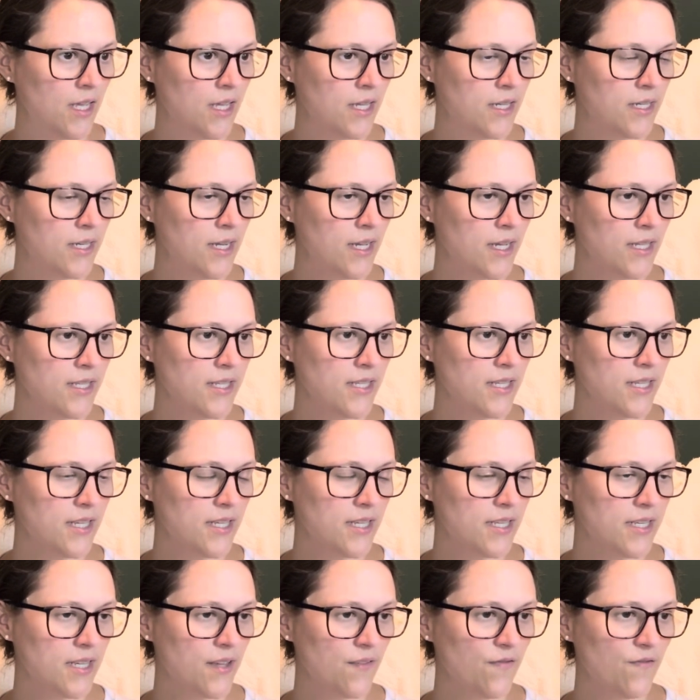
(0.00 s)
Next
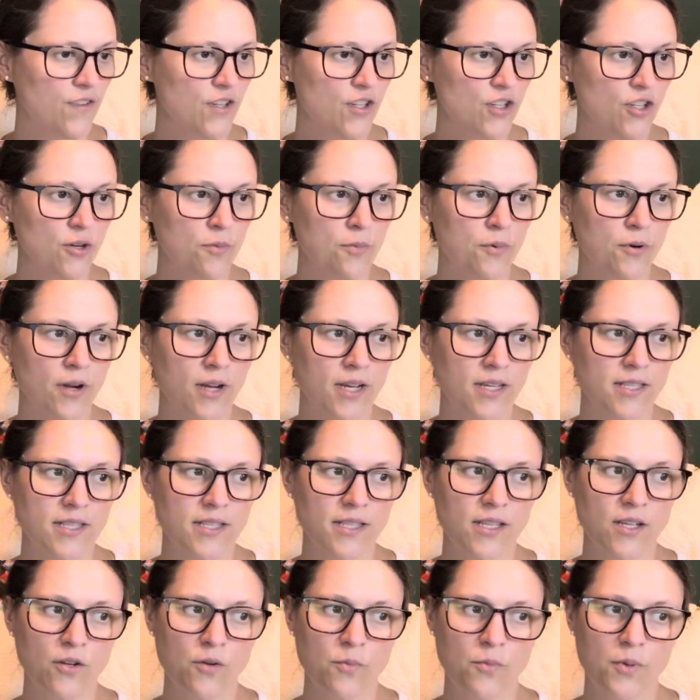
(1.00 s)
is a Fisher Price
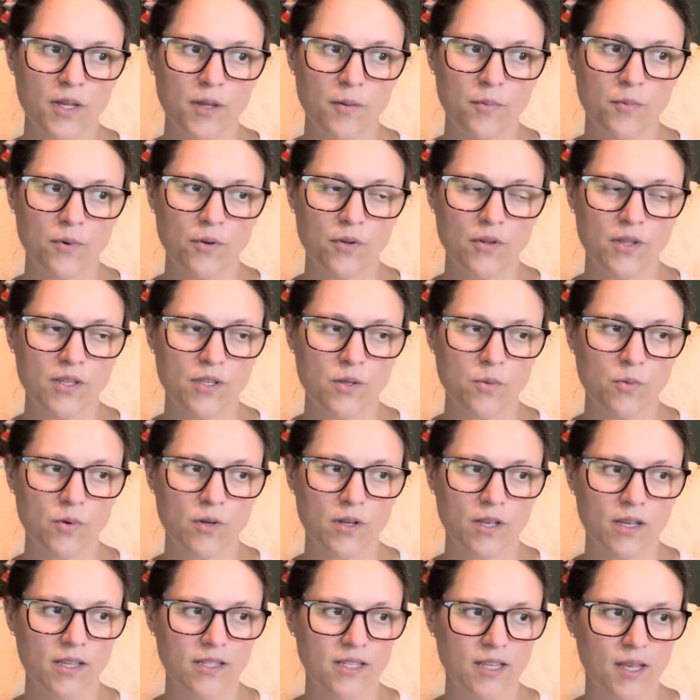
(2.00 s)
Little People. This
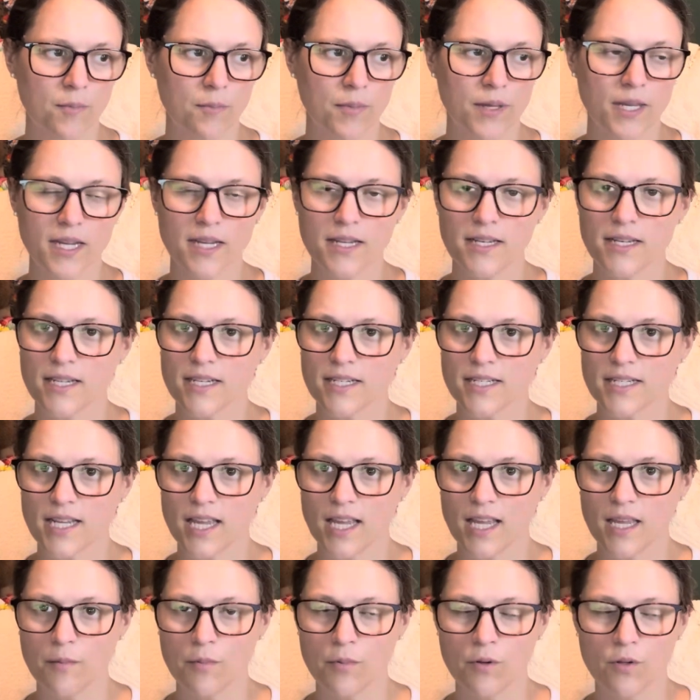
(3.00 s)
was a picnic
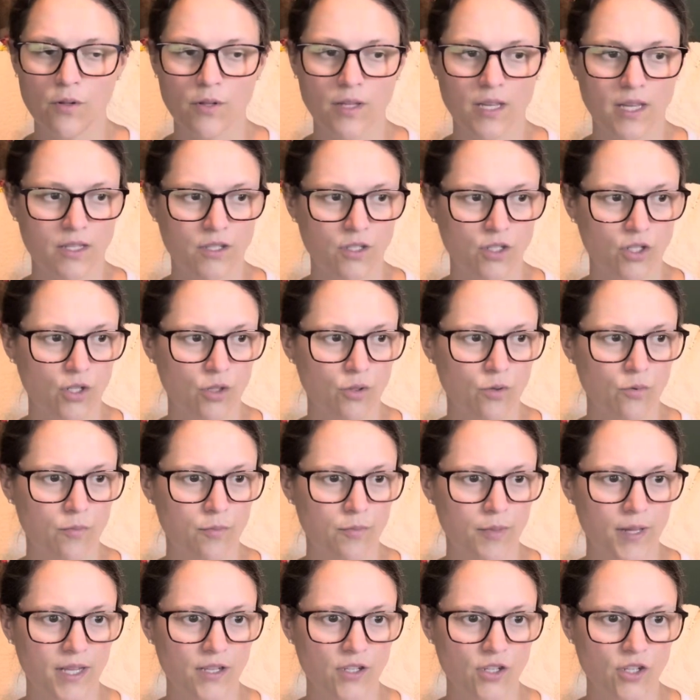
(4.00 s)
table and 2
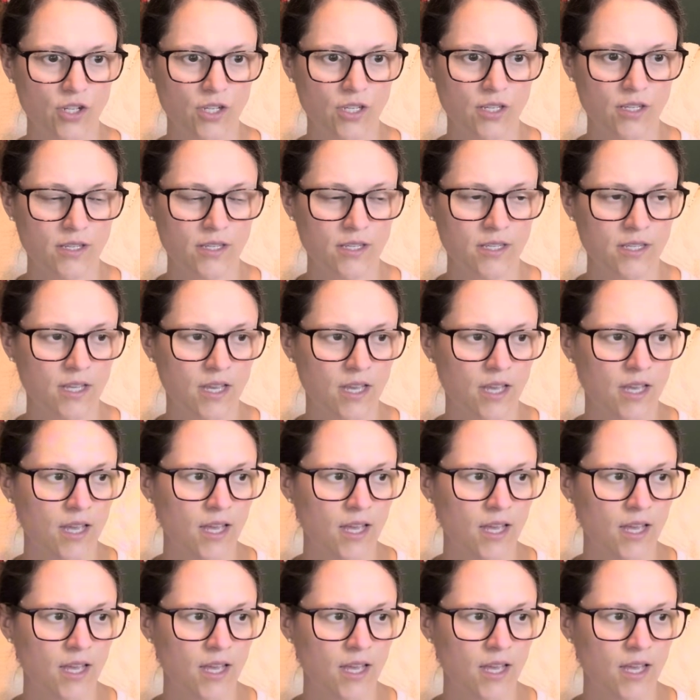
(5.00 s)
benches.